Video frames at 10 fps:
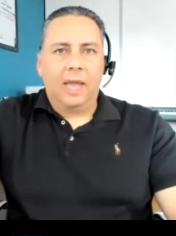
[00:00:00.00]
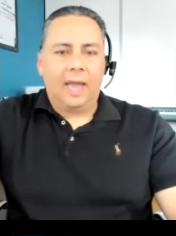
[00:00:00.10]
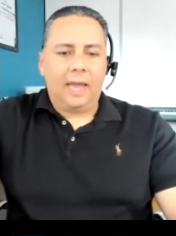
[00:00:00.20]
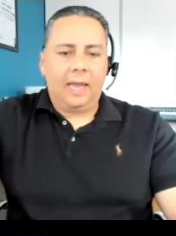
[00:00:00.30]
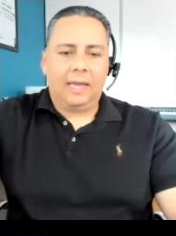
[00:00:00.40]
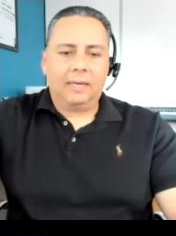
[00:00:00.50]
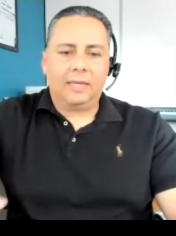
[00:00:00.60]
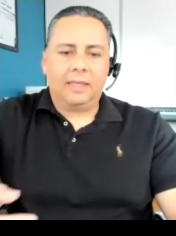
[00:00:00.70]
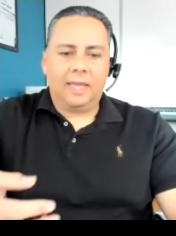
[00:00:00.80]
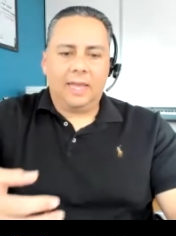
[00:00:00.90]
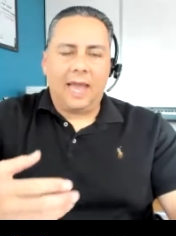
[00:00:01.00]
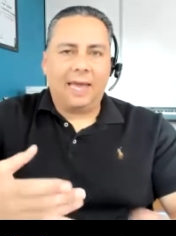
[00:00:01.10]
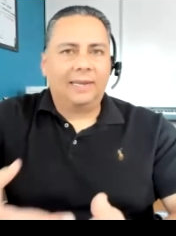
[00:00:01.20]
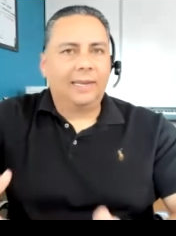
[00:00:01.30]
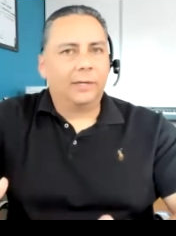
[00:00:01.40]
and they
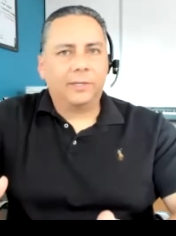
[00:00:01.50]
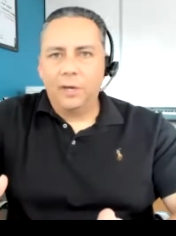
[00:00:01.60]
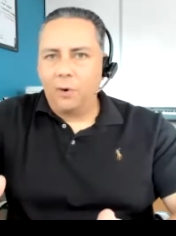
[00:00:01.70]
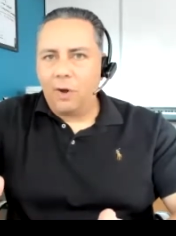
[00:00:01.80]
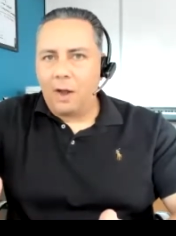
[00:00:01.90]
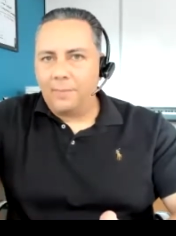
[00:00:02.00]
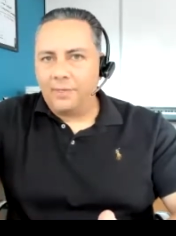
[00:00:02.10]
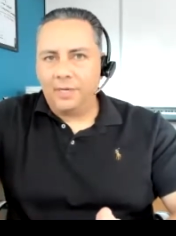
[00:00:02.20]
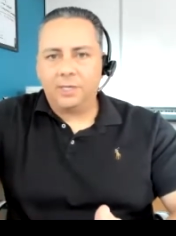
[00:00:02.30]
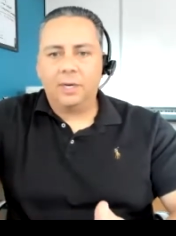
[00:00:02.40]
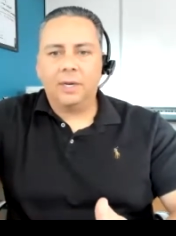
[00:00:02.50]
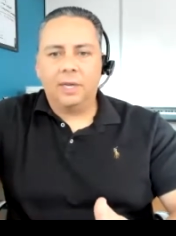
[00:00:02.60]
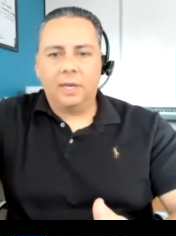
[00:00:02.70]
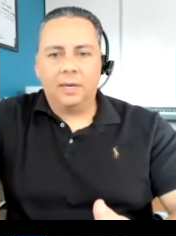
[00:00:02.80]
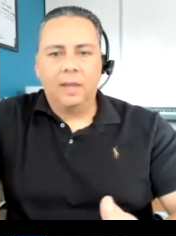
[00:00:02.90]
had little to no competition
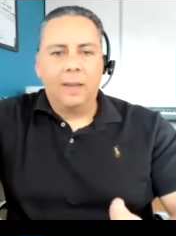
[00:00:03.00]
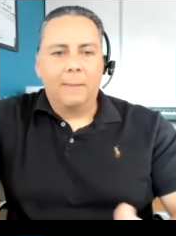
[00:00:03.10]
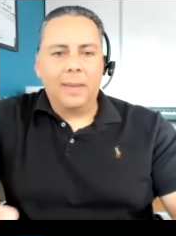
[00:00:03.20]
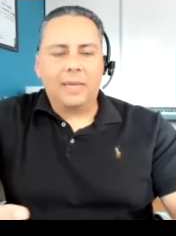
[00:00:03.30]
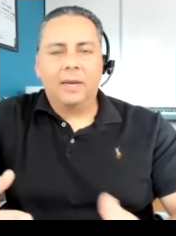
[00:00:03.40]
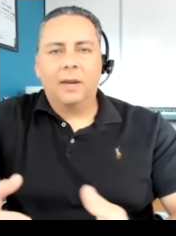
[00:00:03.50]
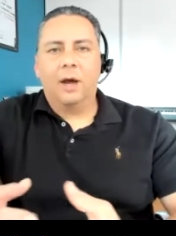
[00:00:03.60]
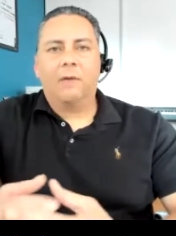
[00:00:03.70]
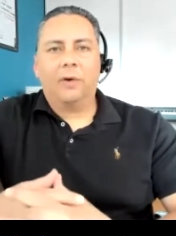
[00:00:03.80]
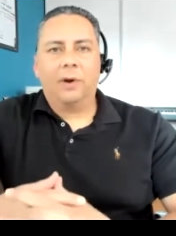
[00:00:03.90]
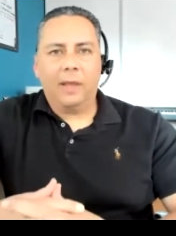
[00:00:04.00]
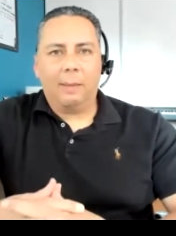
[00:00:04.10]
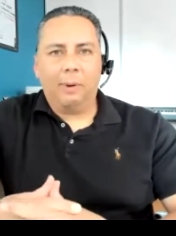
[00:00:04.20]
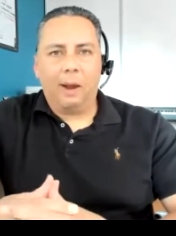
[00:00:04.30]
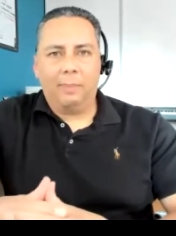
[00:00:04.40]
in making an offer on
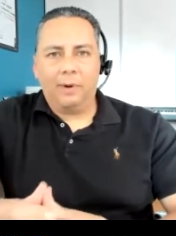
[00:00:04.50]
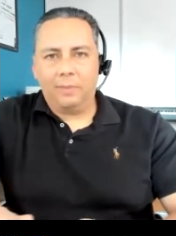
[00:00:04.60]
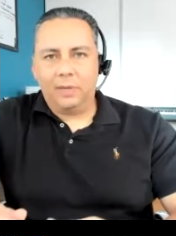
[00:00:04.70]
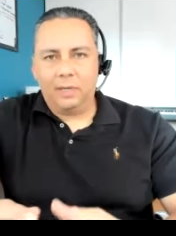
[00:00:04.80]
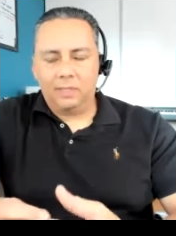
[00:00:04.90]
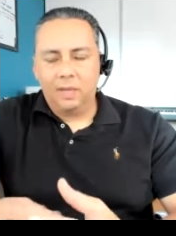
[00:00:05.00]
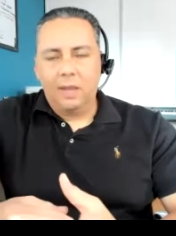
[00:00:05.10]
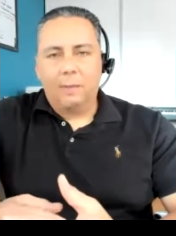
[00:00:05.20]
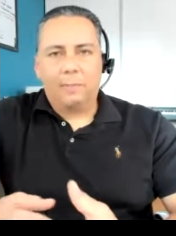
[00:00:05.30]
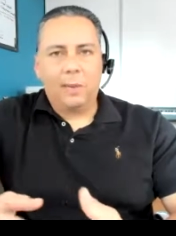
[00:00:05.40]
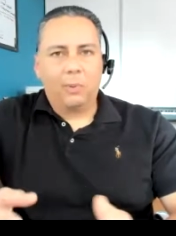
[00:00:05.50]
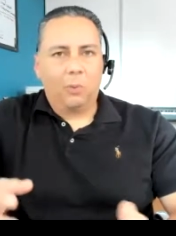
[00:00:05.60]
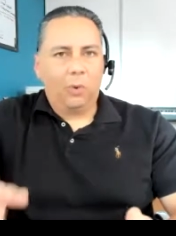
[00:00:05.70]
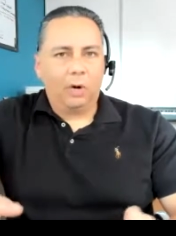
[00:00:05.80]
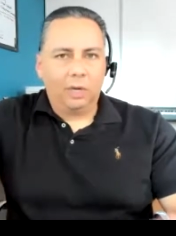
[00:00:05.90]
that property because
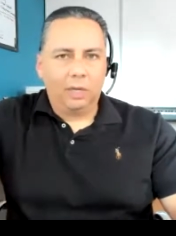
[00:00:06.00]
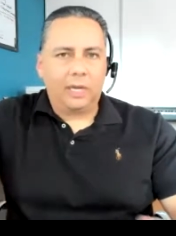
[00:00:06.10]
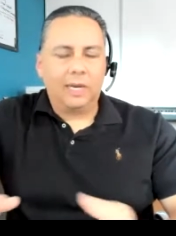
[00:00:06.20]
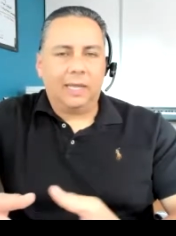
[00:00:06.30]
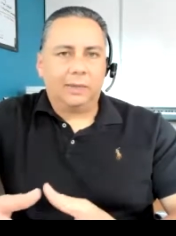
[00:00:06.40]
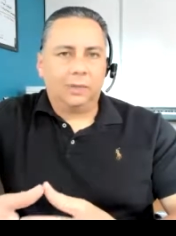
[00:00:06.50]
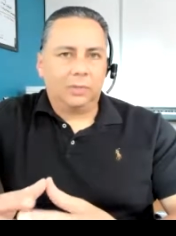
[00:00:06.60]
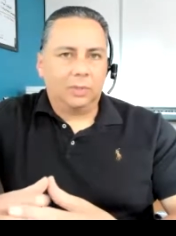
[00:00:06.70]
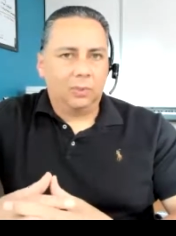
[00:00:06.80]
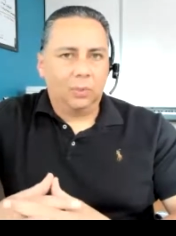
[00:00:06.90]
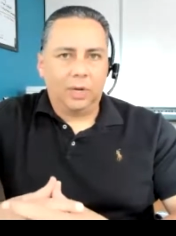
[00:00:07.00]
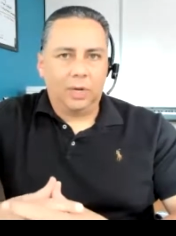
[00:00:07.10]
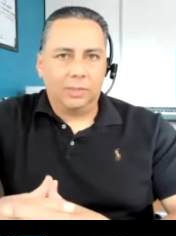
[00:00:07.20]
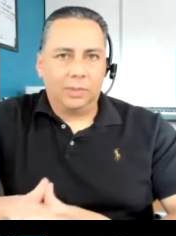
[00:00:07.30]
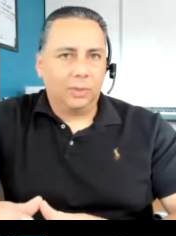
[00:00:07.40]
people weren't looking at those
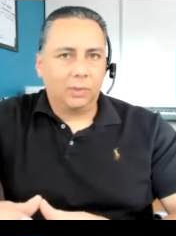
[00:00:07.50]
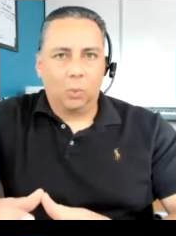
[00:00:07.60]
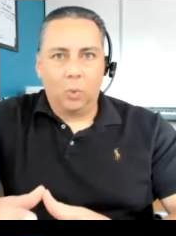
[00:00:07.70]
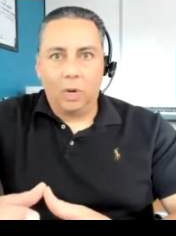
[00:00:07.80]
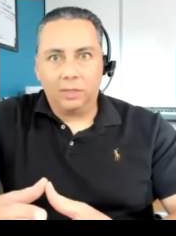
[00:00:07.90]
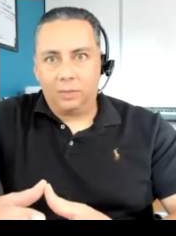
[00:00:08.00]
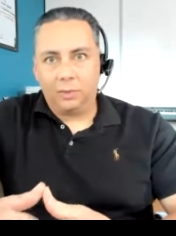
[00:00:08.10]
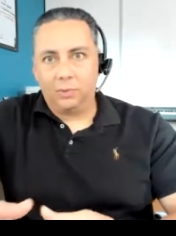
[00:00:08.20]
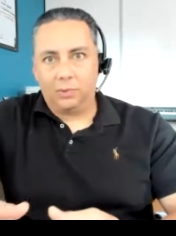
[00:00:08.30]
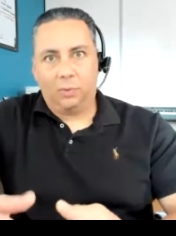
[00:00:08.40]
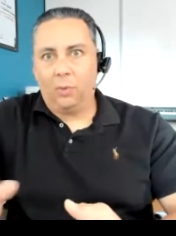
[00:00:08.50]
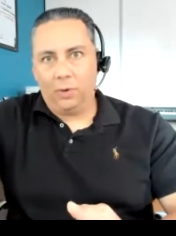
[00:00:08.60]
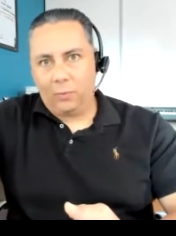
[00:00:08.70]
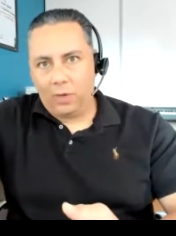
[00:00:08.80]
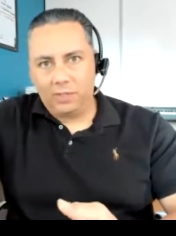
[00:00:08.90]
2-1s or those 1-2s or
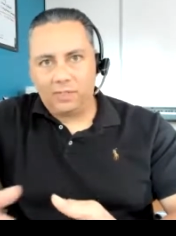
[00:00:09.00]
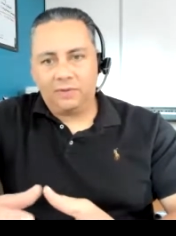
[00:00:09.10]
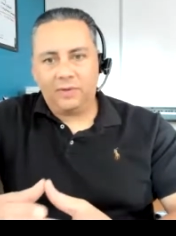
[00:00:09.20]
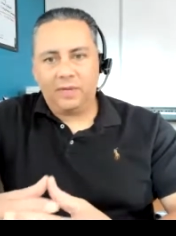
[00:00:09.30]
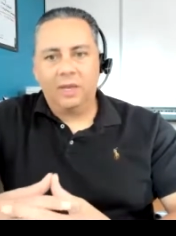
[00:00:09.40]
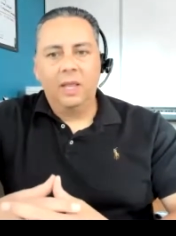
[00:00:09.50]
1-1s even.